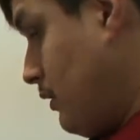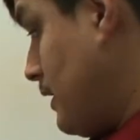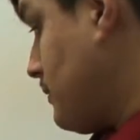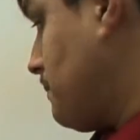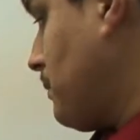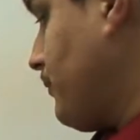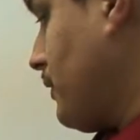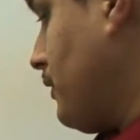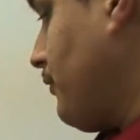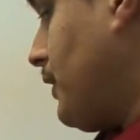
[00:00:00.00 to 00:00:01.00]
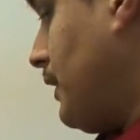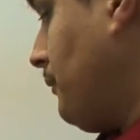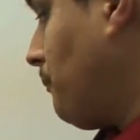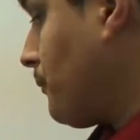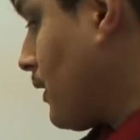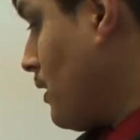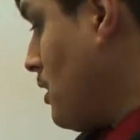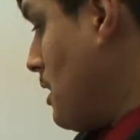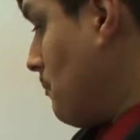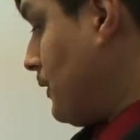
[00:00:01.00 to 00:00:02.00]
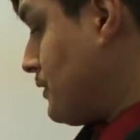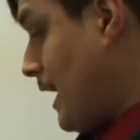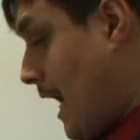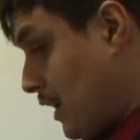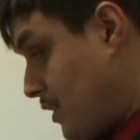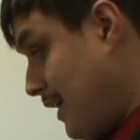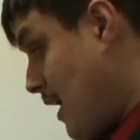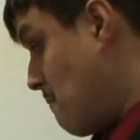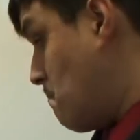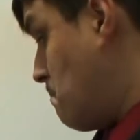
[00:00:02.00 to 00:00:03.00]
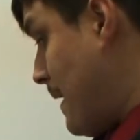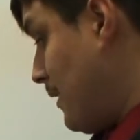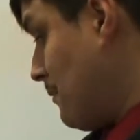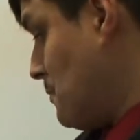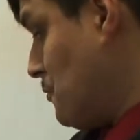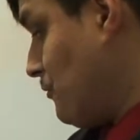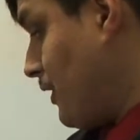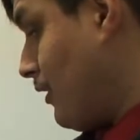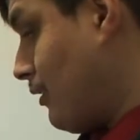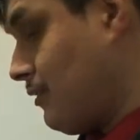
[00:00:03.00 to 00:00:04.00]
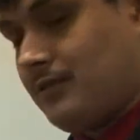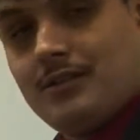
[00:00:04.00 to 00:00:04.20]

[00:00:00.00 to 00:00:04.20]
That's perfectly fine. But there's actually a better move here.